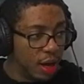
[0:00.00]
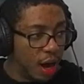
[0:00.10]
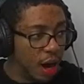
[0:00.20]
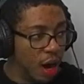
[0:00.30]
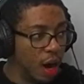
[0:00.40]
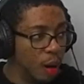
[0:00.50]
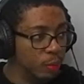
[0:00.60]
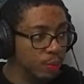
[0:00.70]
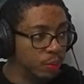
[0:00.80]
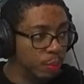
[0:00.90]

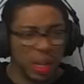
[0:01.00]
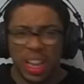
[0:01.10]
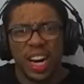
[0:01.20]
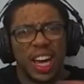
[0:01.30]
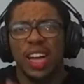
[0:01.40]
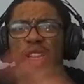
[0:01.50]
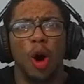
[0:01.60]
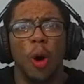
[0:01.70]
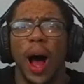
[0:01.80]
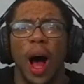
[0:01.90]
Um, but then again, the
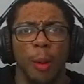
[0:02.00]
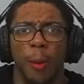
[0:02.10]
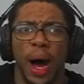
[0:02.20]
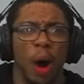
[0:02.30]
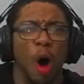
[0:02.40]
whole album out,